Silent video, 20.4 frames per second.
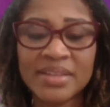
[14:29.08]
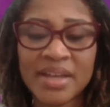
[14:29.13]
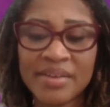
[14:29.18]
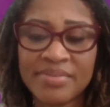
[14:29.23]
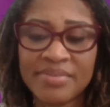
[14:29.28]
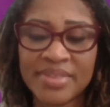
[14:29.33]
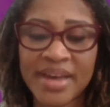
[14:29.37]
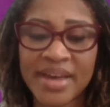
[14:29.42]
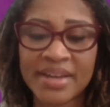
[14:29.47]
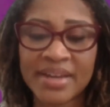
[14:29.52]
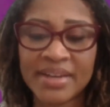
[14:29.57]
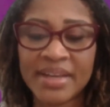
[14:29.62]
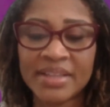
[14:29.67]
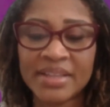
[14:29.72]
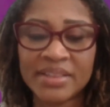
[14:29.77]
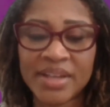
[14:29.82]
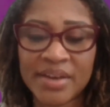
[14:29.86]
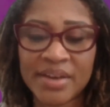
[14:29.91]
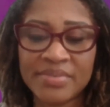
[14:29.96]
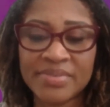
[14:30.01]
I love that, and
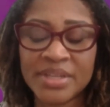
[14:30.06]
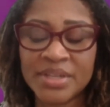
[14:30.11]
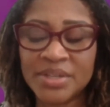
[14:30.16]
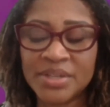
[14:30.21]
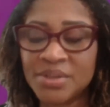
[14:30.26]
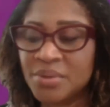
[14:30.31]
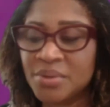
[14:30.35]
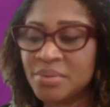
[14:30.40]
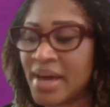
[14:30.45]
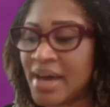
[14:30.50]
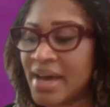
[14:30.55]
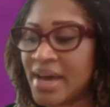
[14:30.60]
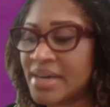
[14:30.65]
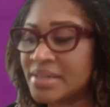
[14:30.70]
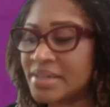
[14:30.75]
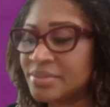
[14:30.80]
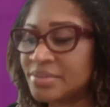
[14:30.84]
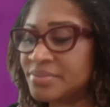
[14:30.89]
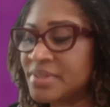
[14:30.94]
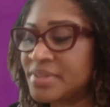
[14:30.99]
I love that you
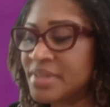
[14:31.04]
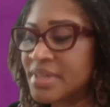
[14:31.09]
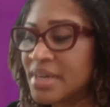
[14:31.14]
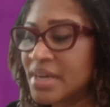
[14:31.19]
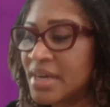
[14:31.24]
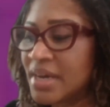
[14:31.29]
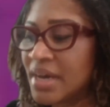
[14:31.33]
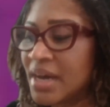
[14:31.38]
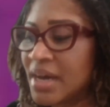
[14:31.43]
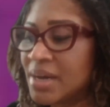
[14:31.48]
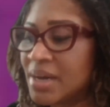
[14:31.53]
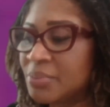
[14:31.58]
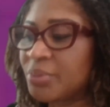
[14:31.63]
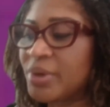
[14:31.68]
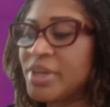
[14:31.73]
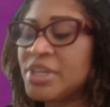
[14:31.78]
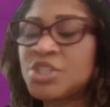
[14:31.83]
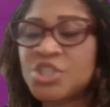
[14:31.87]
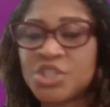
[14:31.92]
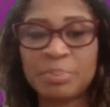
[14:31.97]
have
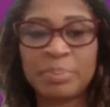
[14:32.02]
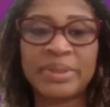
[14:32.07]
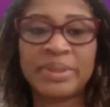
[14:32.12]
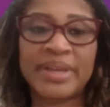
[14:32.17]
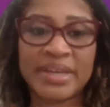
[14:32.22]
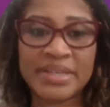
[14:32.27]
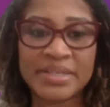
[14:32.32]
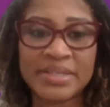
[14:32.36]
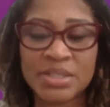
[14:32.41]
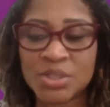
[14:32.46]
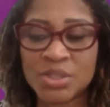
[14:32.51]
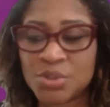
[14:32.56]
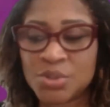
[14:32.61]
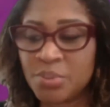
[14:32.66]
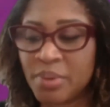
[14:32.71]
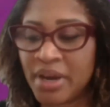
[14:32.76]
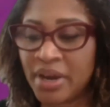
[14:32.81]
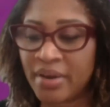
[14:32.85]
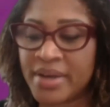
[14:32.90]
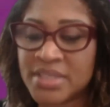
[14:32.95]
reached a place
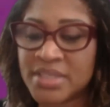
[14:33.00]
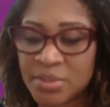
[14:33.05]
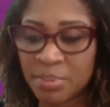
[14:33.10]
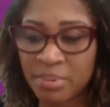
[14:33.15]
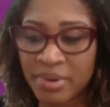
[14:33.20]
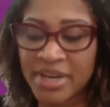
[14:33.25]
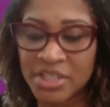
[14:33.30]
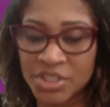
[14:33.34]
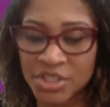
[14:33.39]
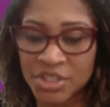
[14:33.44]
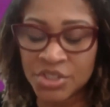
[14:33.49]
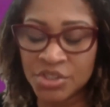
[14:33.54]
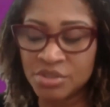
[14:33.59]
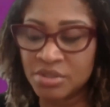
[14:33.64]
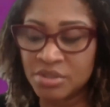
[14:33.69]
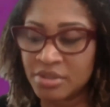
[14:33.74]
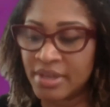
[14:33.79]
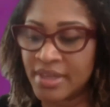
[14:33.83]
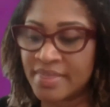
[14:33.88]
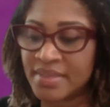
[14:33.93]
to where, as a
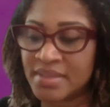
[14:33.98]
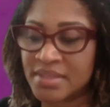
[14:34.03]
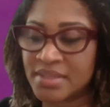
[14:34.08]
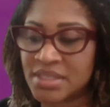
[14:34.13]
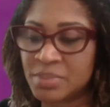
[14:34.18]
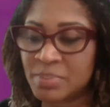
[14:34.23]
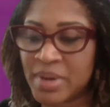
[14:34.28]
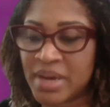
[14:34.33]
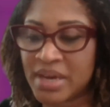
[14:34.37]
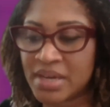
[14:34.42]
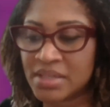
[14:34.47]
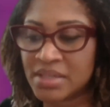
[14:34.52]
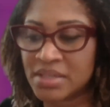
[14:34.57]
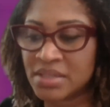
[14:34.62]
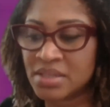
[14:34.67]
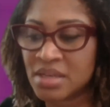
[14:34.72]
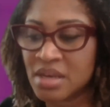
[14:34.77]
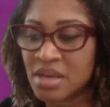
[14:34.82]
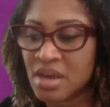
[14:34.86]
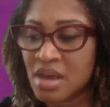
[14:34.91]
practitioner in this
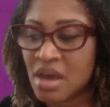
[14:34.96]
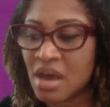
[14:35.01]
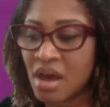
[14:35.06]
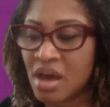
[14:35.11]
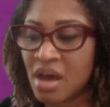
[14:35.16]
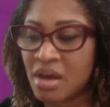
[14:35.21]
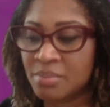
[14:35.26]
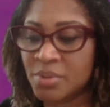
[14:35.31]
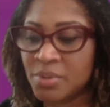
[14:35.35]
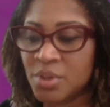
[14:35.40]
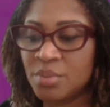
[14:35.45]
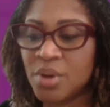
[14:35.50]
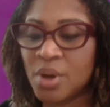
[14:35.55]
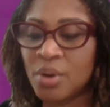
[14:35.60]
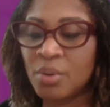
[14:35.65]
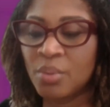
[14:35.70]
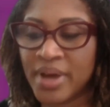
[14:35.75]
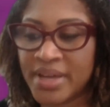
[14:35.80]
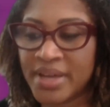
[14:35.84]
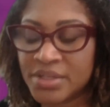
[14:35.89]
space, you
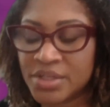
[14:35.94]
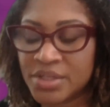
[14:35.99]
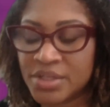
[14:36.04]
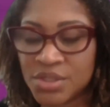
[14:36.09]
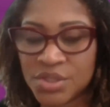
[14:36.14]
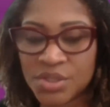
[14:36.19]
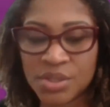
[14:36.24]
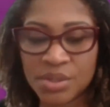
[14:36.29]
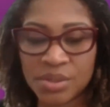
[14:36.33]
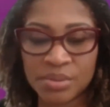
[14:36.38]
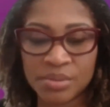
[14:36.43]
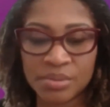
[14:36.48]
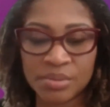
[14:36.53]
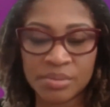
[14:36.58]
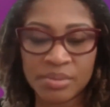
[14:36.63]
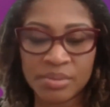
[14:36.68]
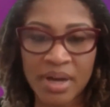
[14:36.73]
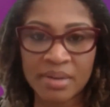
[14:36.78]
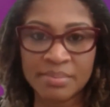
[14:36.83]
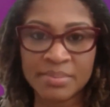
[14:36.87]
know when
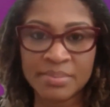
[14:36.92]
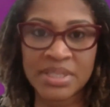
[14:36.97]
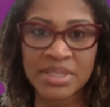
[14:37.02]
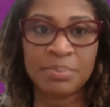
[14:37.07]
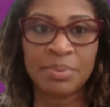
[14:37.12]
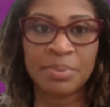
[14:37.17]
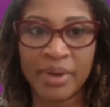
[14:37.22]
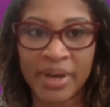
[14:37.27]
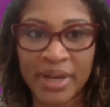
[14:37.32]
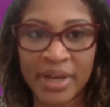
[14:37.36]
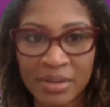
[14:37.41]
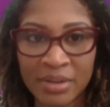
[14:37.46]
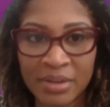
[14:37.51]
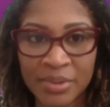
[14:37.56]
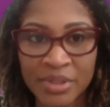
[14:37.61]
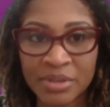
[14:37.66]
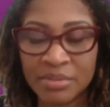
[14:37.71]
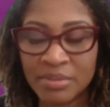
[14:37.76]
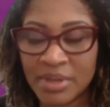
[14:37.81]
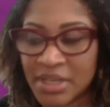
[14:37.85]
to step away
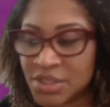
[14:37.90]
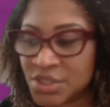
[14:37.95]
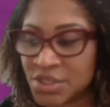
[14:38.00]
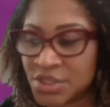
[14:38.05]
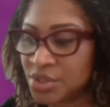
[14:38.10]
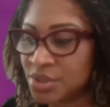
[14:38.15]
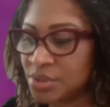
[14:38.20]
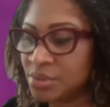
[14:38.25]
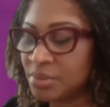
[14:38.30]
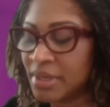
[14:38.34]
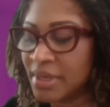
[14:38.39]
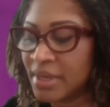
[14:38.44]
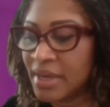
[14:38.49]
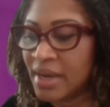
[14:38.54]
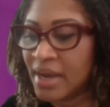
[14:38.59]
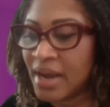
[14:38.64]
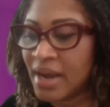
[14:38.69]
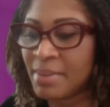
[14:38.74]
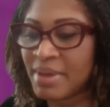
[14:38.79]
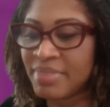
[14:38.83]
when you need to.
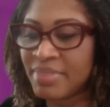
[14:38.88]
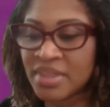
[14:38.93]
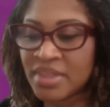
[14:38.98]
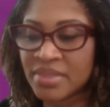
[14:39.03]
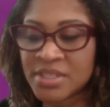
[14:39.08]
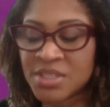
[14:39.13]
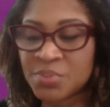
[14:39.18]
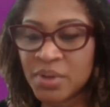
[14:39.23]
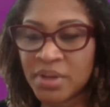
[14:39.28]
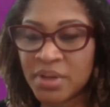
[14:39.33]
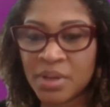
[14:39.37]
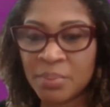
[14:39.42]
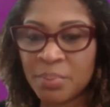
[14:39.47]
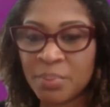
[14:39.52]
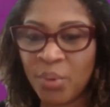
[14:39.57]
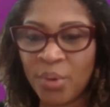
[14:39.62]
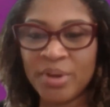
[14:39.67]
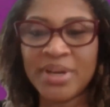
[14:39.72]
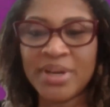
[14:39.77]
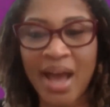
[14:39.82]
I think that's really
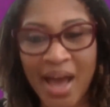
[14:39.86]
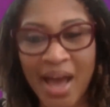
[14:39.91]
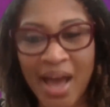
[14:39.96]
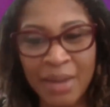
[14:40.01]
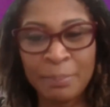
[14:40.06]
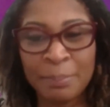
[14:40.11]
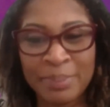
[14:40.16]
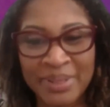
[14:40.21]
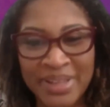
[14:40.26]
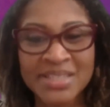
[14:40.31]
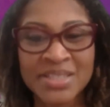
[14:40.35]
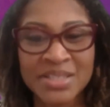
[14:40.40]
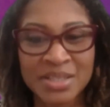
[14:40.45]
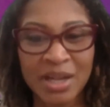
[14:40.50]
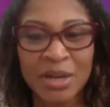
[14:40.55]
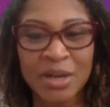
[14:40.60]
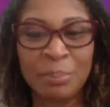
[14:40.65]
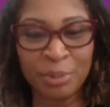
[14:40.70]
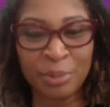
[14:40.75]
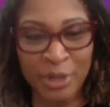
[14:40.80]
important. I placed
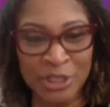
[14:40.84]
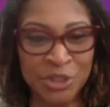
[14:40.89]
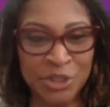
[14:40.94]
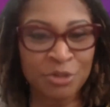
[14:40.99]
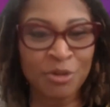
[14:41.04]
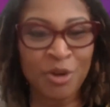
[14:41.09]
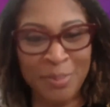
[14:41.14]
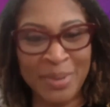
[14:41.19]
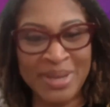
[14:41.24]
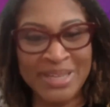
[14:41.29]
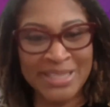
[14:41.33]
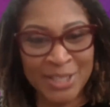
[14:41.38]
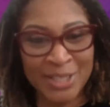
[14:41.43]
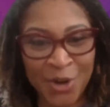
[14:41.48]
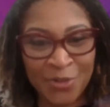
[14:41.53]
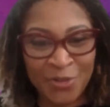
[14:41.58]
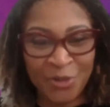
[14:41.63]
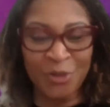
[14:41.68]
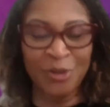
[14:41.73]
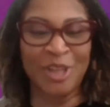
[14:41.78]
a lot of pressure on
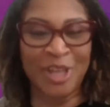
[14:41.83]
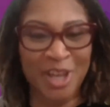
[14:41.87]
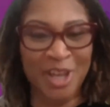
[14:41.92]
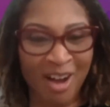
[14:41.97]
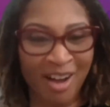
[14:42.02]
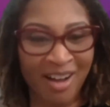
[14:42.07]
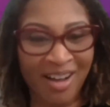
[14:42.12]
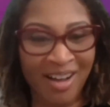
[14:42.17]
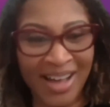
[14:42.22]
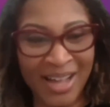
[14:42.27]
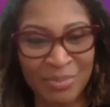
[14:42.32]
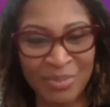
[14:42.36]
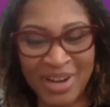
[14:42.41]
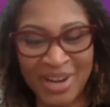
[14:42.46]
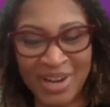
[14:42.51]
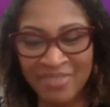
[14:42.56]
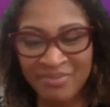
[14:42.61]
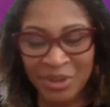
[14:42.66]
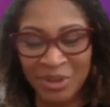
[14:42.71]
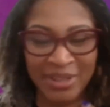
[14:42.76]
myself early on
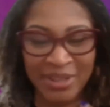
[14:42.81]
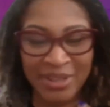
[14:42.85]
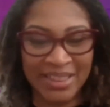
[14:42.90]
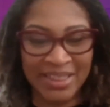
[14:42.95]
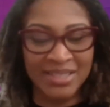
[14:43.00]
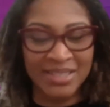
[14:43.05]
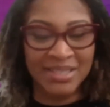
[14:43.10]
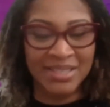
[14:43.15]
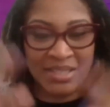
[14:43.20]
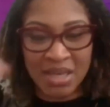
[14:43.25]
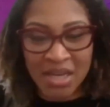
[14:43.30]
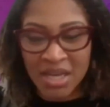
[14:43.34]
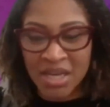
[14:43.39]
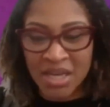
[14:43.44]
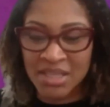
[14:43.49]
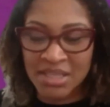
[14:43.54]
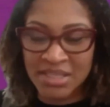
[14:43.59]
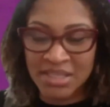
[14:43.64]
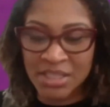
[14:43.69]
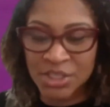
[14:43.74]
when I felt like these
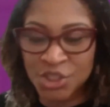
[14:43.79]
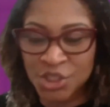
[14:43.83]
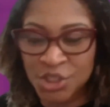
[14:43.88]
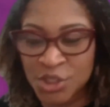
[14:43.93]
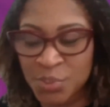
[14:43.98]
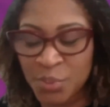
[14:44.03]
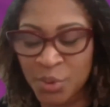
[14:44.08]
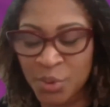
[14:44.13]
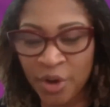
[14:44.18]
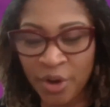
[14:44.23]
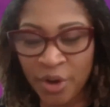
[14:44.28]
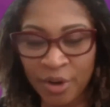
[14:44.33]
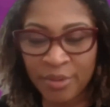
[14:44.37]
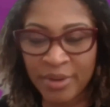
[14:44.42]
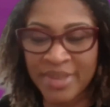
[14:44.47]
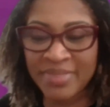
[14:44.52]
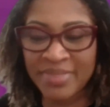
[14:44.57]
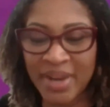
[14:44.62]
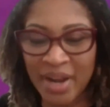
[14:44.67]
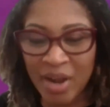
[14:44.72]
issues were
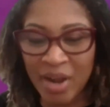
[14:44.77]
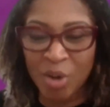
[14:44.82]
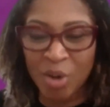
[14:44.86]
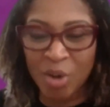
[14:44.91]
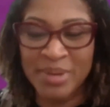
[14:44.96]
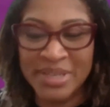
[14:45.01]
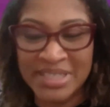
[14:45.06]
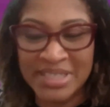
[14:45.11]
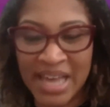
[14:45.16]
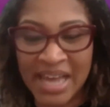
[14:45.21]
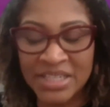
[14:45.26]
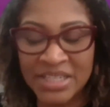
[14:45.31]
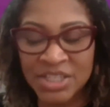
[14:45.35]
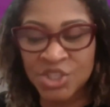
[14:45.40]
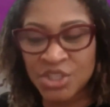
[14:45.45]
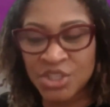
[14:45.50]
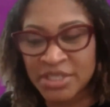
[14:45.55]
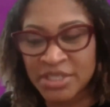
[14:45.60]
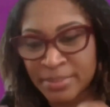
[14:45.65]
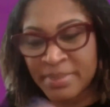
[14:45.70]
occurring, that I always had
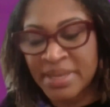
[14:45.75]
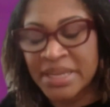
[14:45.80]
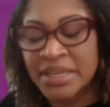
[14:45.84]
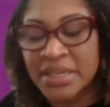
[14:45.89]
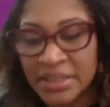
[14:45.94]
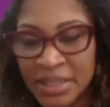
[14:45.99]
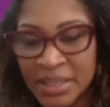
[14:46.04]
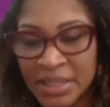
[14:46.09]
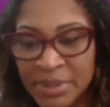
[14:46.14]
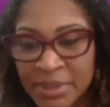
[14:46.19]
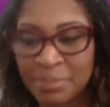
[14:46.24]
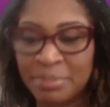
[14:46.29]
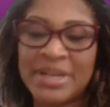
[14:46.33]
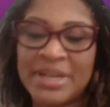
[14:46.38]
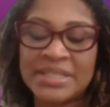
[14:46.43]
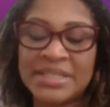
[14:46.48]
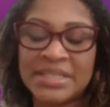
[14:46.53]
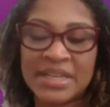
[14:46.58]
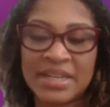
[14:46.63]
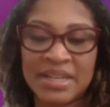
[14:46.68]
to just immediately be
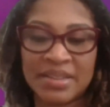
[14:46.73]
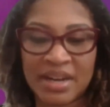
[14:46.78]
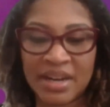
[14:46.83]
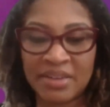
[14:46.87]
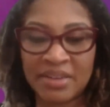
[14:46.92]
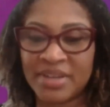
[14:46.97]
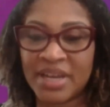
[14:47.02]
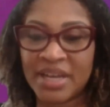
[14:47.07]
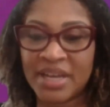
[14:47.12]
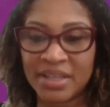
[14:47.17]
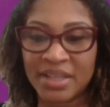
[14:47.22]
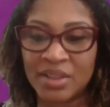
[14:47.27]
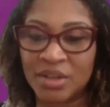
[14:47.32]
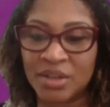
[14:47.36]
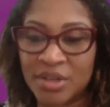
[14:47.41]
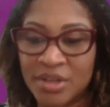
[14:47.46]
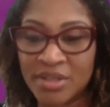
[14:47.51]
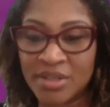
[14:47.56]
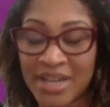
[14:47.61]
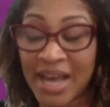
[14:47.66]
present. And then I finally
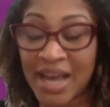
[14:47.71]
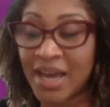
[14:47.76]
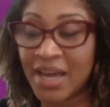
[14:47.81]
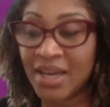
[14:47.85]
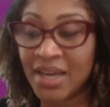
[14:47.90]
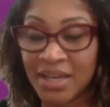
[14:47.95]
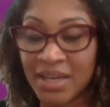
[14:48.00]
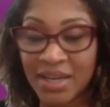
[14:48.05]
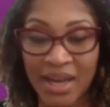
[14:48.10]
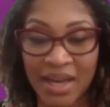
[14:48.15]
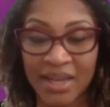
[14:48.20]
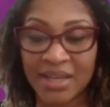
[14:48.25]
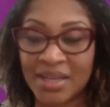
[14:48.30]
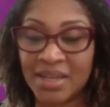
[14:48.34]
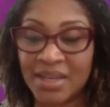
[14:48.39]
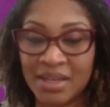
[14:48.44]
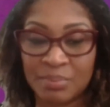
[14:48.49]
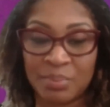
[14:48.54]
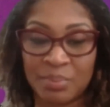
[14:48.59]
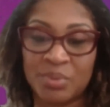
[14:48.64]
learned I
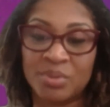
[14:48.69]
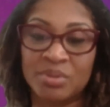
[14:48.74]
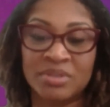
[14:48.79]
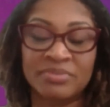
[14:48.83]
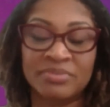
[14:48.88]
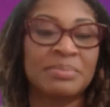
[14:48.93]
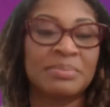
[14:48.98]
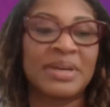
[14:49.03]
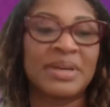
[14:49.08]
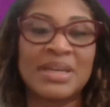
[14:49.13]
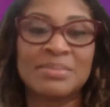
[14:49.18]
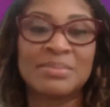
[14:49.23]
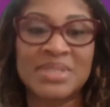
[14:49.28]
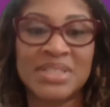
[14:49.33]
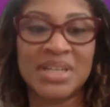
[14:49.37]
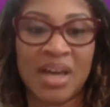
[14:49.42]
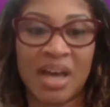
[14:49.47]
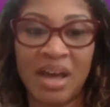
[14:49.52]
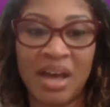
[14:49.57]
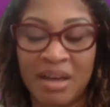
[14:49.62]
can't pour from an
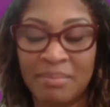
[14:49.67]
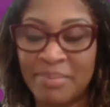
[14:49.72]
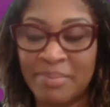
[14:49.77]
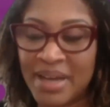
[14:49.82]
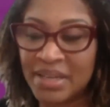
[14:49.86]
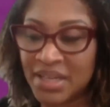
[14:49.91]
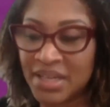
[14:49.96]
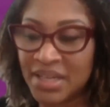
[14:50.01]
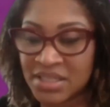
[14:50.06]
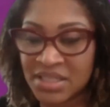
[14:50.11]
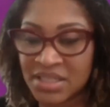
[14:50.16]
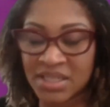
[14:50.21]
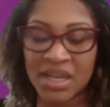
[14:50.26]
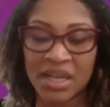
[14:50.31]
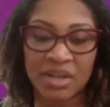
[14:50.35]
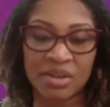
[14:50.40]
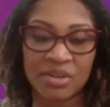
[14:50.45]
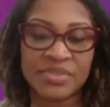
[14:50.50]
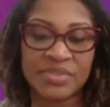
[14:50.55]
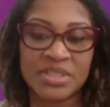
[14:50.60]
empty cup. I need to
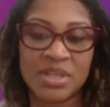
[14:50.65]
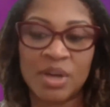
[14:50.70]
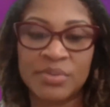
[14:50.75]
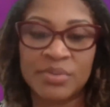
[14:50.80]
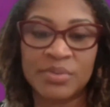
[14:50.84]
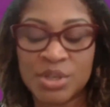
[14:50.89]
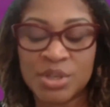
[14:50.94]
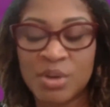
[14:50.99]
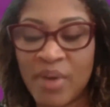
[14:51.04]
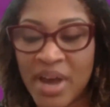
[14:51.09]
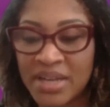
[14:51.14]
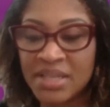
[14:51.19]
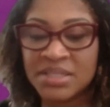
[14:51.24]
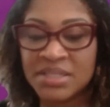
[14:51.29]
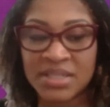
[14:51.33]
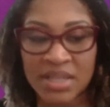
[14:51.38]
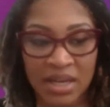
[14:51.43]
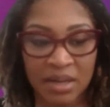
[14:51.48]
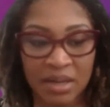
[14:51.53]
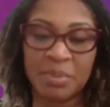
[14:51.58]
take care of self too. I
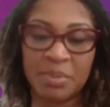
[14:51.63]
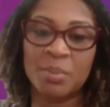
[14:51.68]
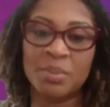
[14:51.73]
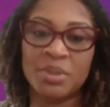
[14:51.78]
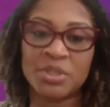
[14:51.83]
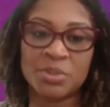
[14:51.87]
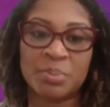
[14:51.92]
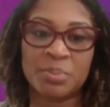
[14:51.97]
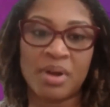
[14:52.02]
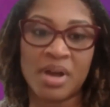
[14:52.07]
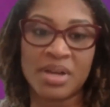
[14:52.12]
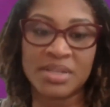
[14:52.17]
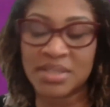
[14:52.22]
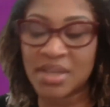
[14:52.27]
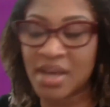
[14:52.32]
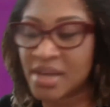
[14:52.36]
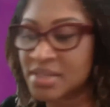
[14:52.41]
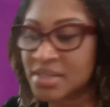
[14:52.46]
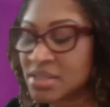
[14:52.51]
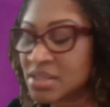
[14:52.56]
need to take a moment to
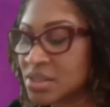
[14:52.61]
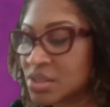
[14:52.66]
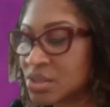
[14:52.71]
process.